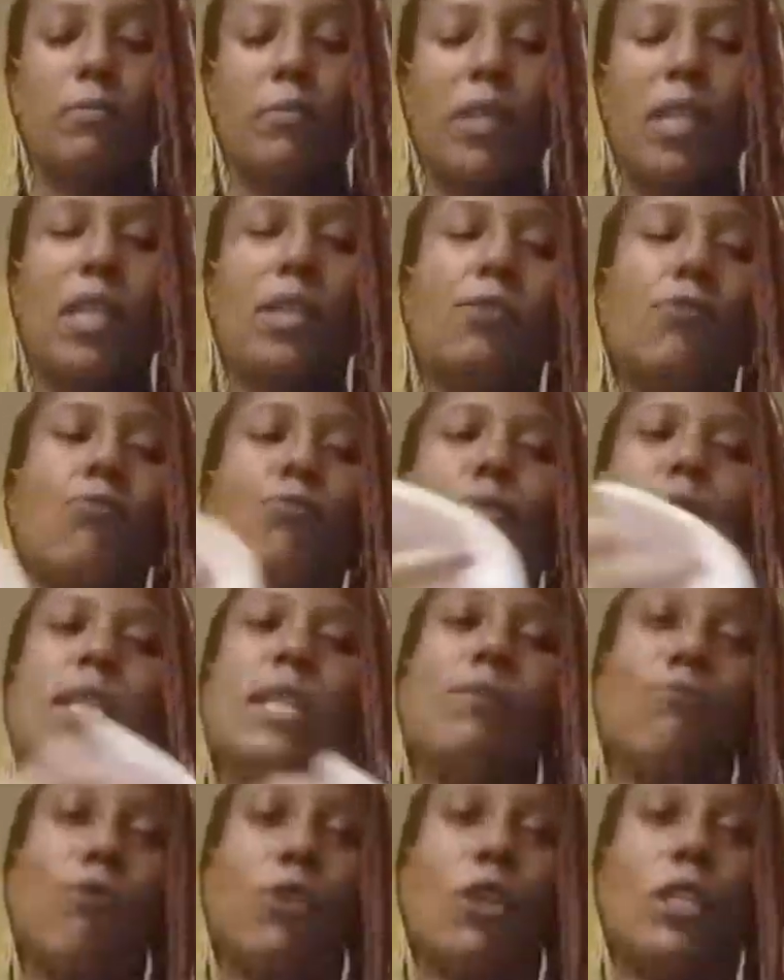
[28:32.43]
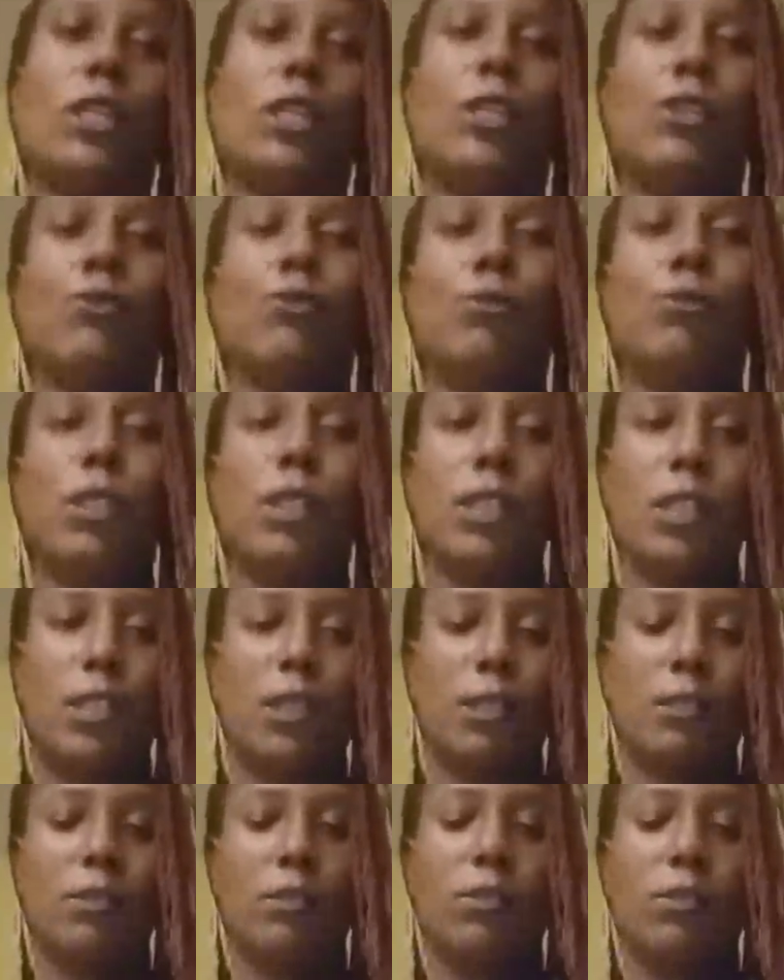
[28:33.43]
and you really want a
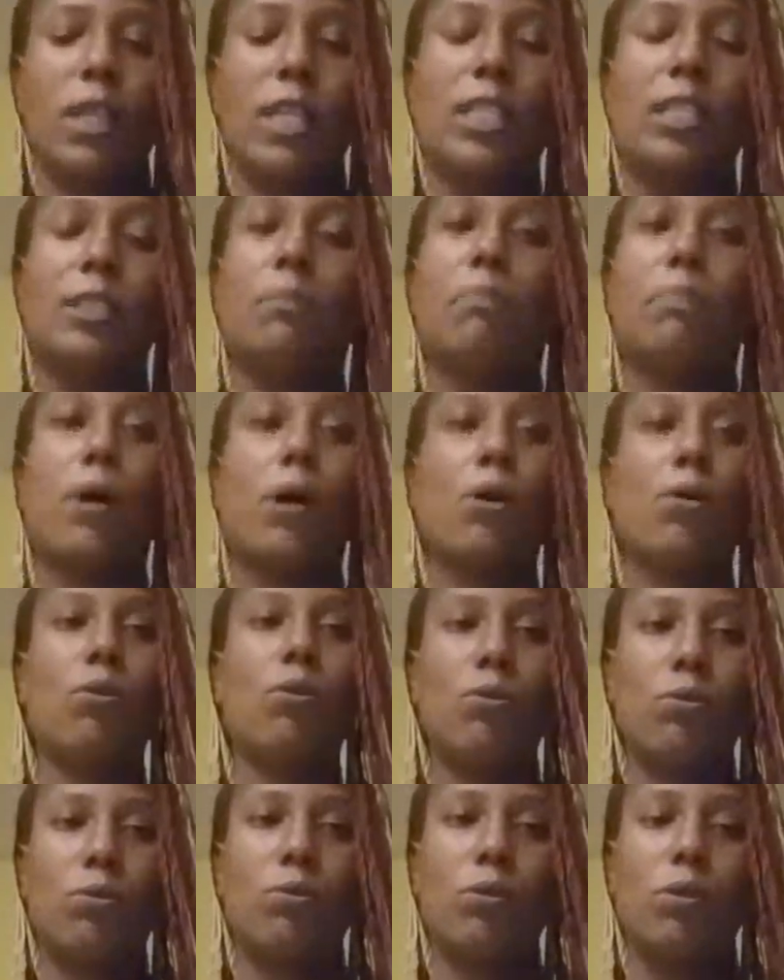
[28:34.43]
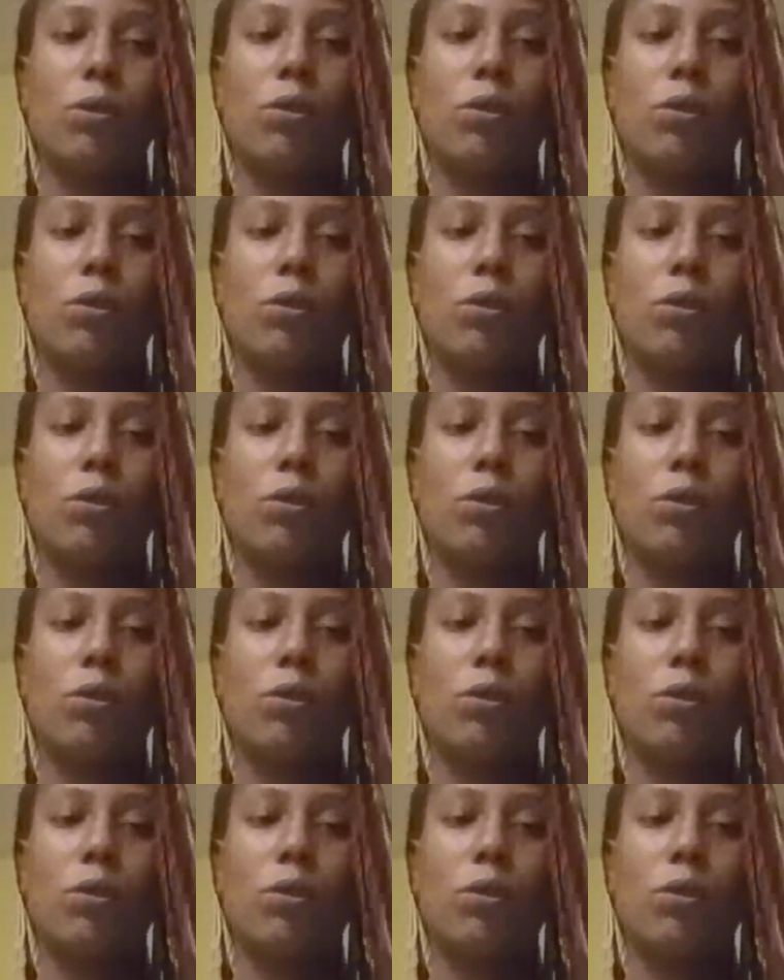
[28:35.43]
union, so that's both.